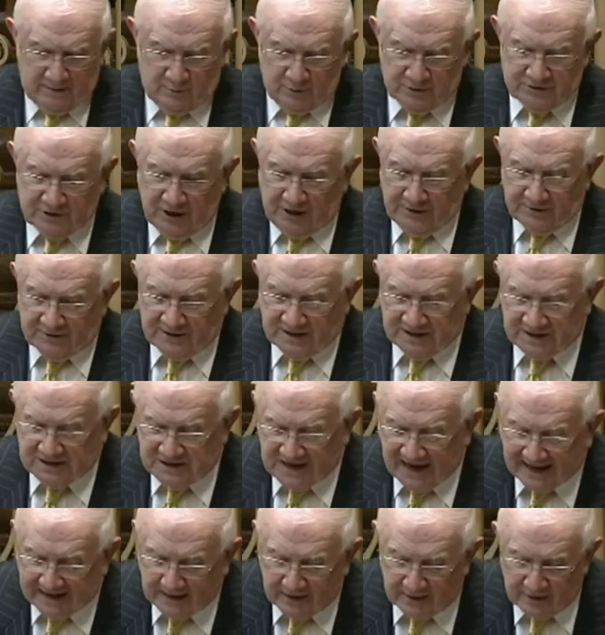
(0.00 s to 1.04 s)
Without the
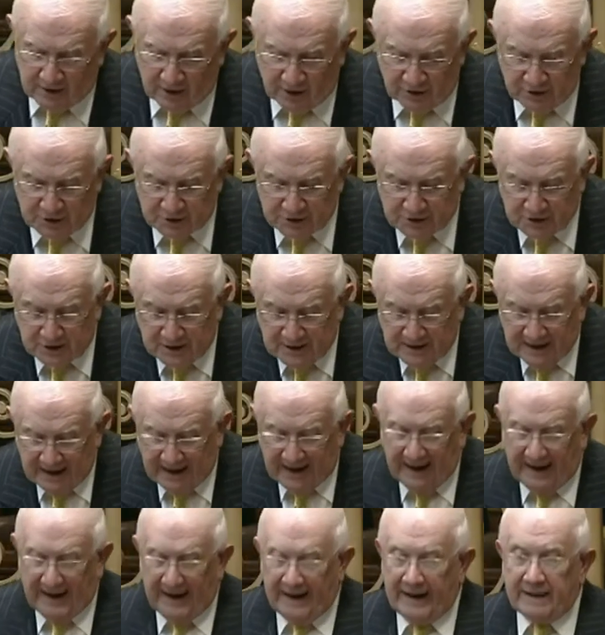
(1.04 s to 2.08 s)
second nurse,
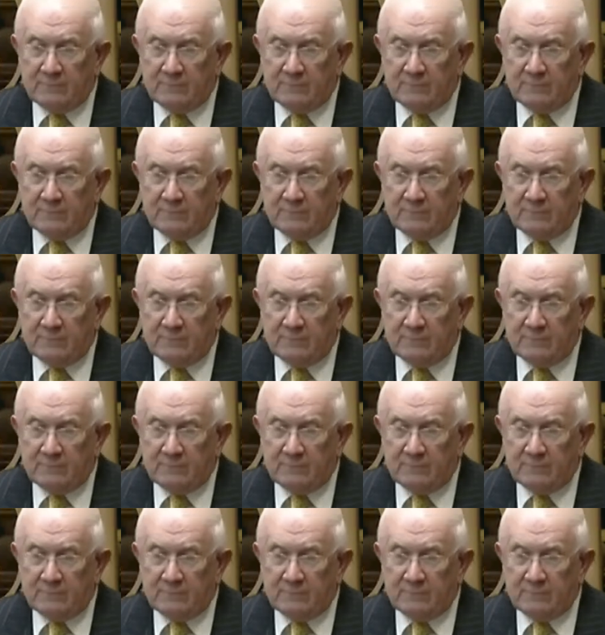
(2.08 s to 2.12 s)
it